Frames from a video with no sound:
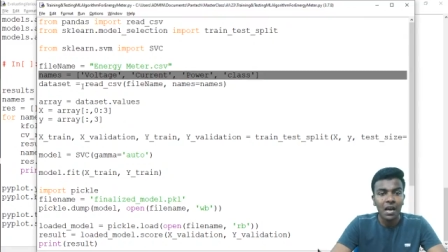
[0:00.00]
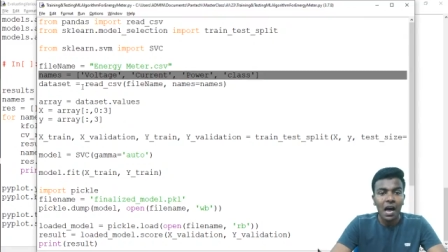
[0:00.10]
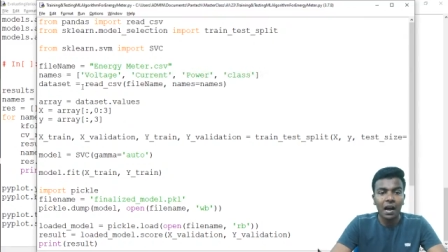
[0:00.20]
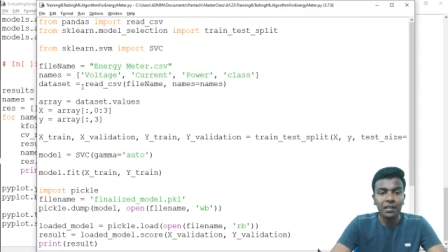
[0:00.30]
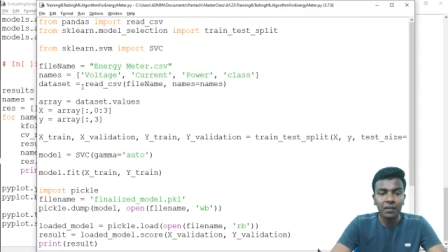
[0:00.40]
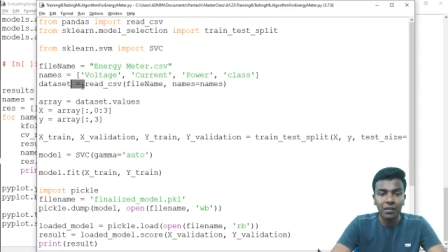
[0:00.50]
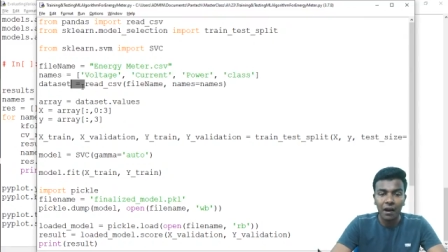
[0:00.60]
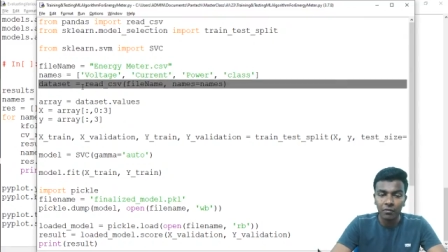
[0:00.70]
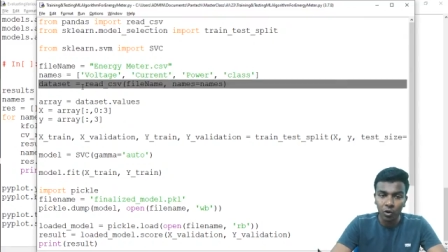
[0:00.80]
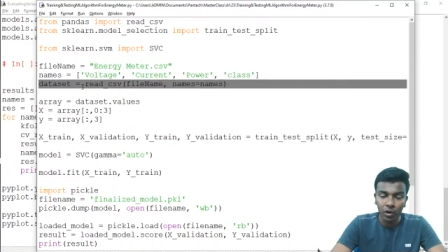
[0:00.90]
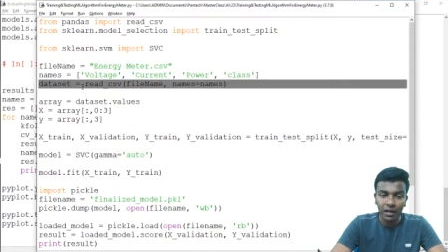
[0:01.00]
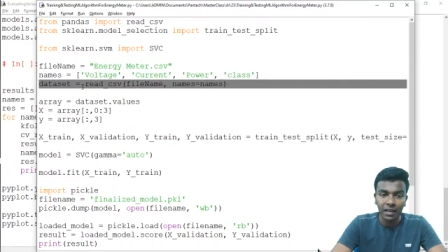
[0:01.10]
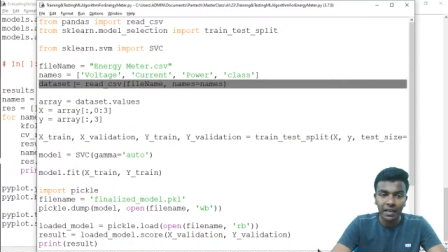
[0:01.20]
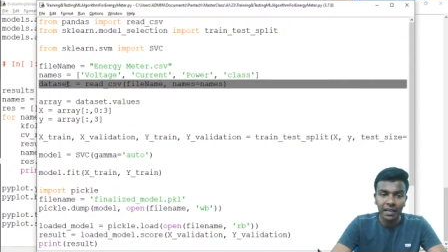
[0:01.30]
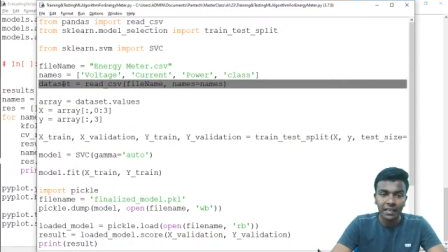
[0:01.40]
And then we have loaded a
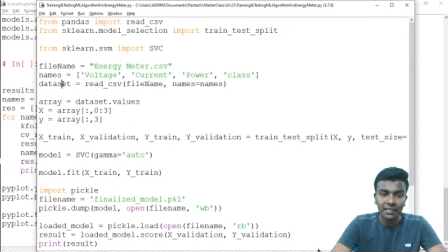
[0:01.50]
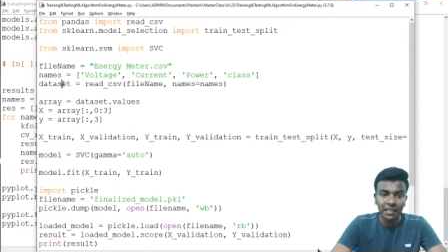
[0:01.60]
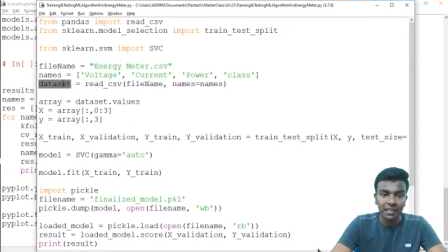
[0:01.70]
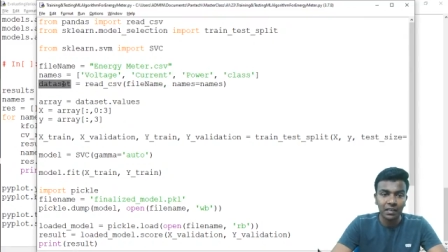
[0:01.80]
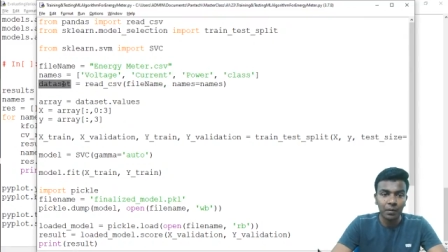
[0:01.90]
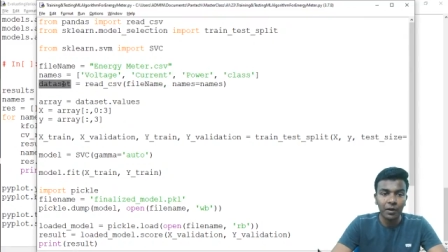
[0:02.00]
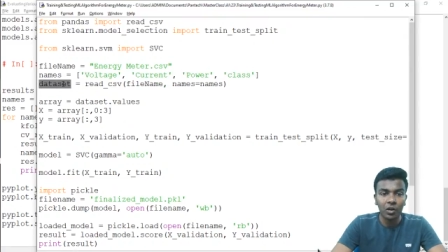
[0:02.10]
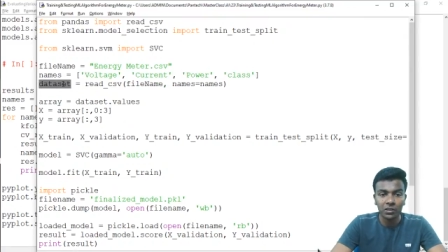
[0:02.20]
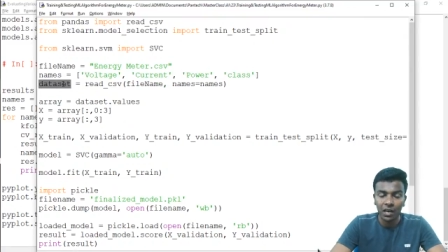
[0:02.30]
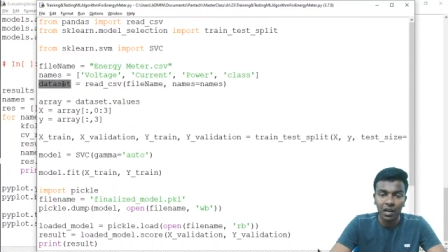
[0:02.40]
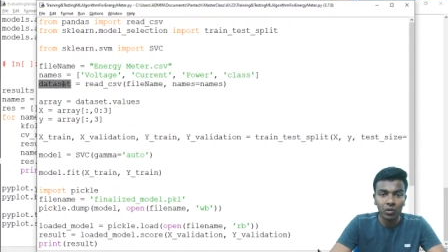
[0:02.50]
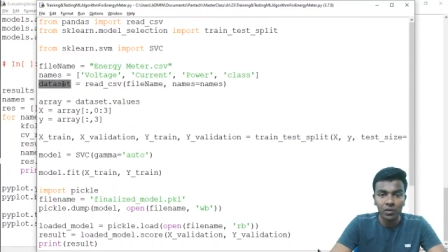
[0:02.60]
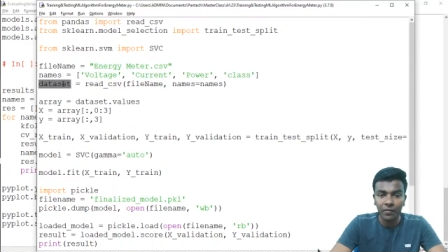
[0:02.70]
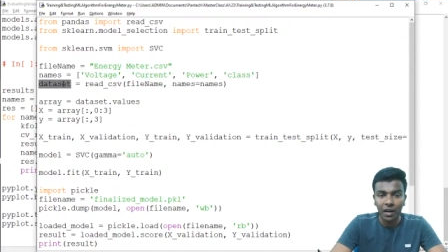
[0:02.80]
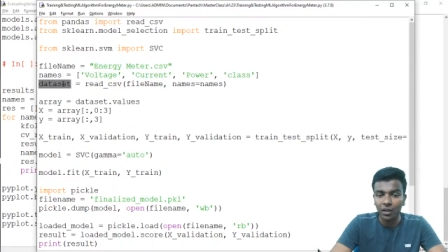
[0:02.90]
data set, because here also
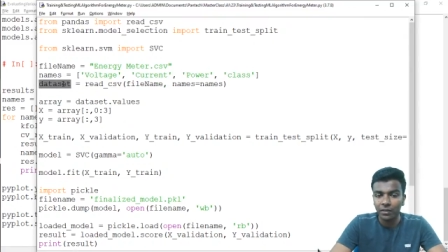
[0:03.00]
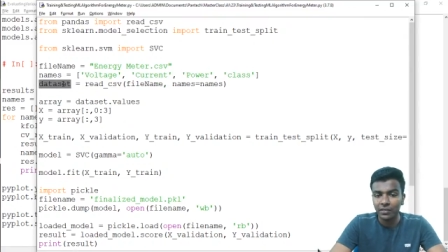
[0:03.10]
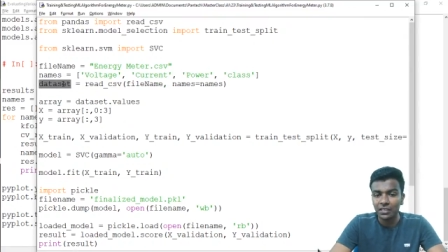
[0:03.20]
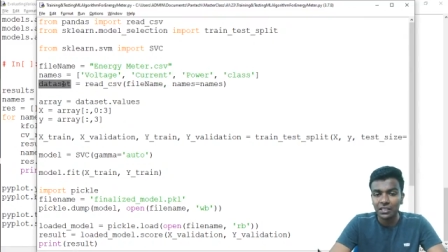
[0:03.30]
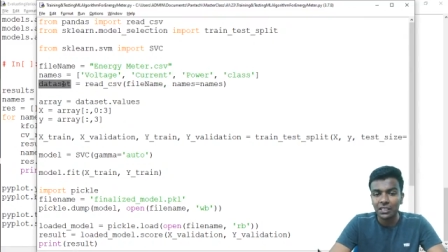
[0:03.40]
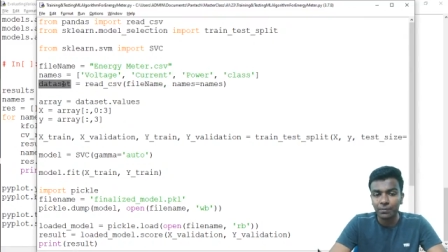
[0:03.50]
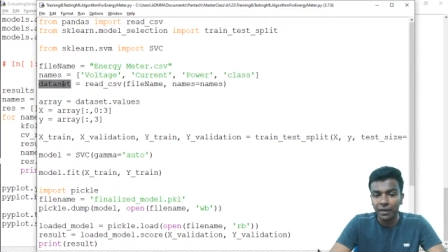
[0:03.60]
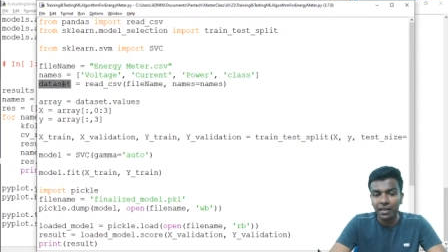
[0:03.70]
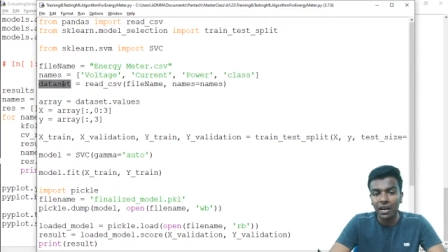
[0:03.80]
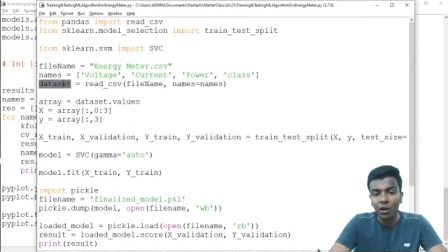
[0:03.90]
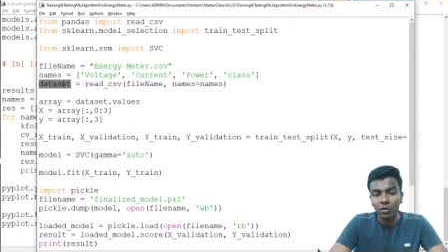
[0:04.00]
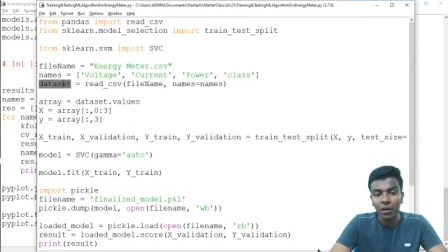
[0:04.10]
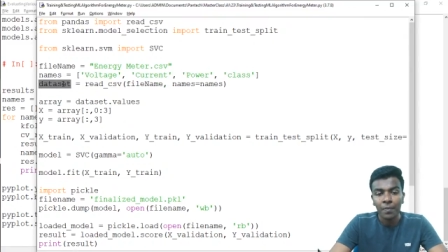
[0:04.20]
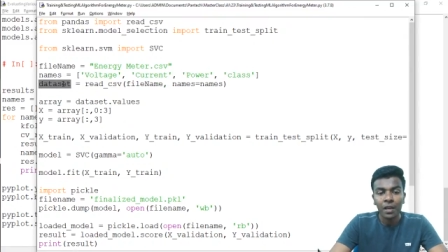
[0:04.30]
we just split it out.